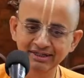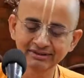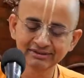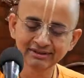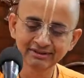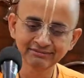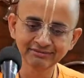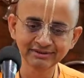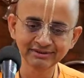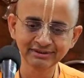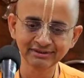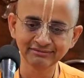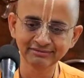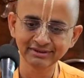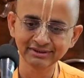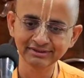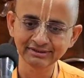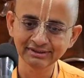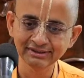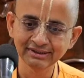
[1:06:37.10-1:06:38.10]
benediction for
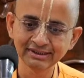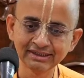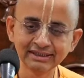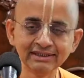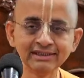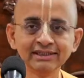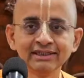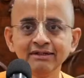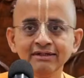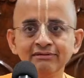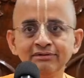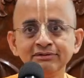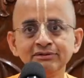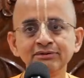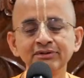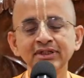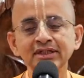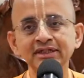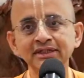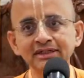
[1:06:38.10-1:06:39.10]
Srivas.
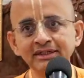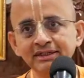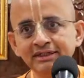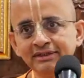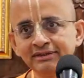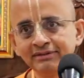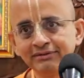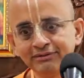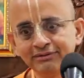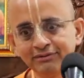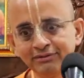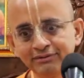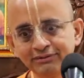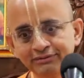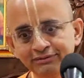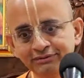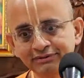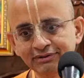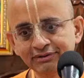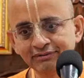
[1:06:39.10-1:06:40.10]
Even today, you go
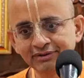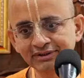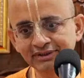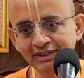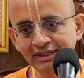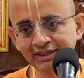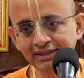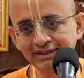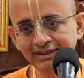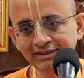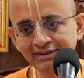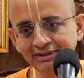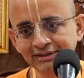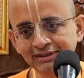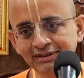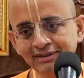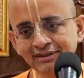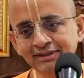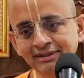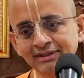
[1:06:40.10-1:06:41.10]
to Shiva Sangan,
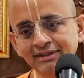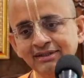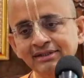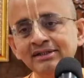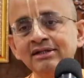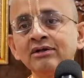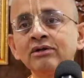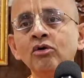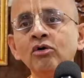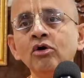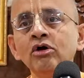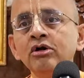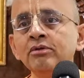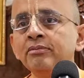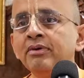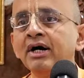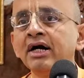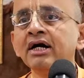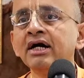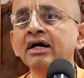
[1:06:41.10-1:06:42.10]
in a
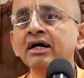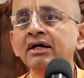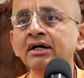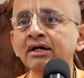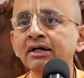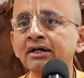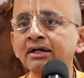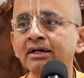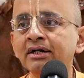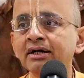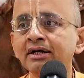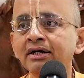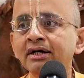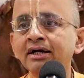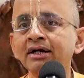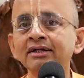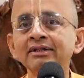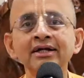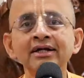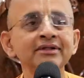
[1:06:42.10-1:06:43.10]
Kol Bhanga
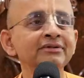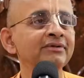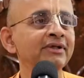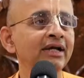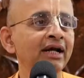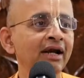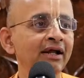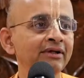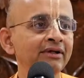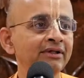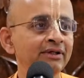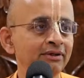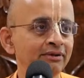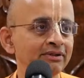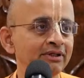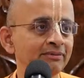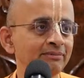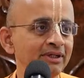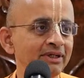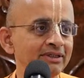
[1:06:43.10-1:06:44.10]
Danga, there's one, you
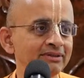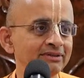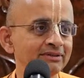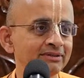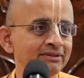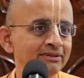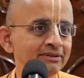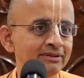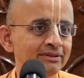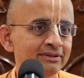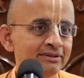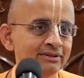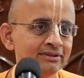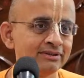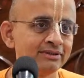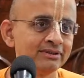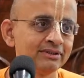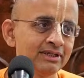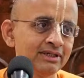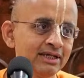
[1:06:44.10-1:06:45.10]
know that place?
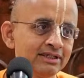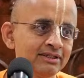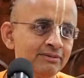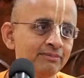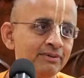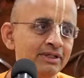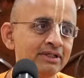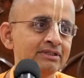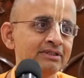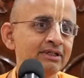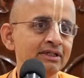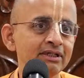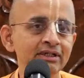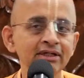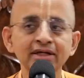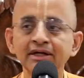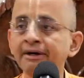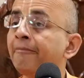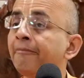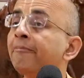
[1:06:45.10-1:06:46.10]
There's a place
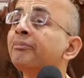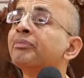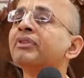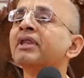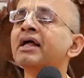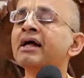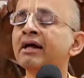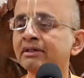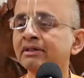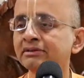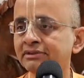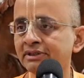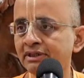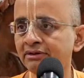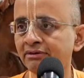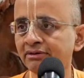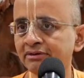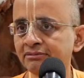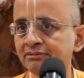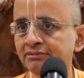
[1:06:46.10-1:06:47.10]
in
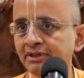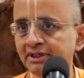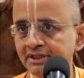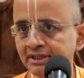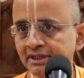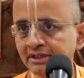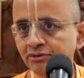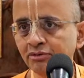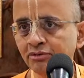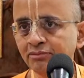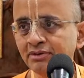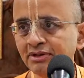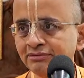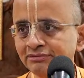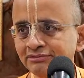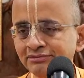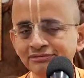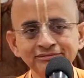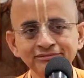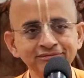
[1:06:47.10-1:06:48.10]
Srinadi, that's the home
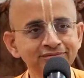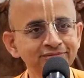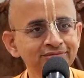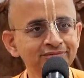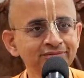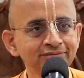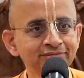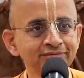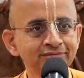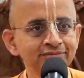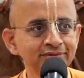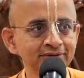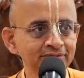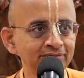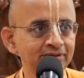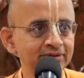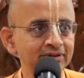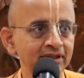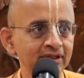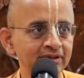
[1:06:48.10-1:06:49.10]
of
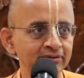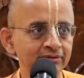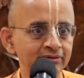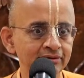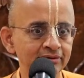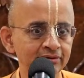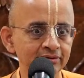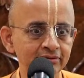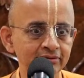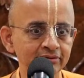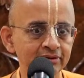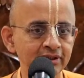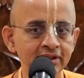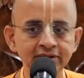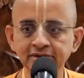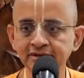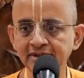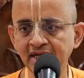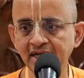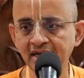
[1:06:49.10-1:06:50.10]
Srivas Thakur.
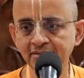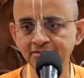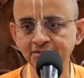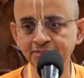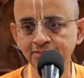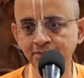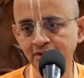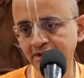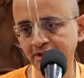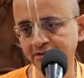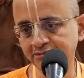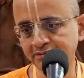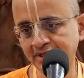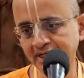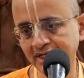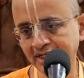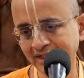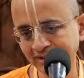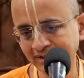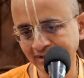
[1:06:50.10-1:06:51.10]
That same spot
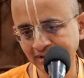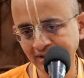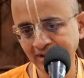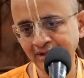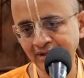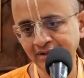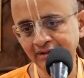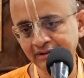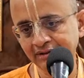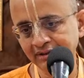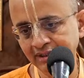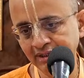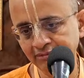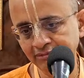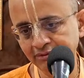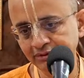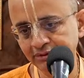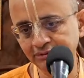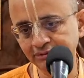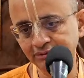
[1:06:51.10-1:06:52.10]
where
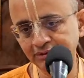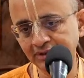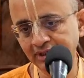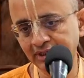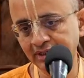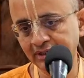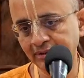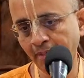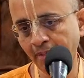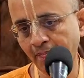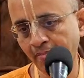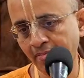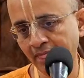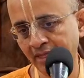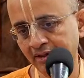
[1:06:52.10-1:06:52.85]
they would do the